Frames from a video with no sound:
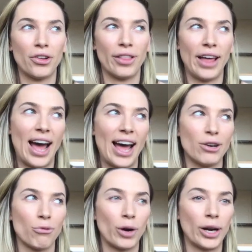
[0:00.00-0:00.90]
that
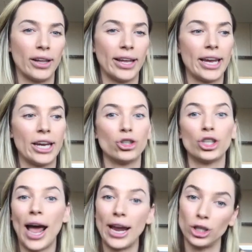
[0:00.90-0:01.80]
really
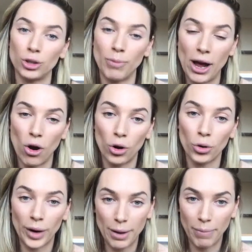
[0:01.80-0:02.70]
changed my whole
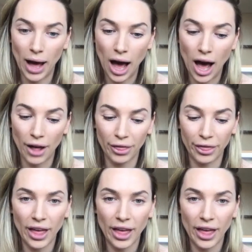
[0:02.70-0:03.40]
career path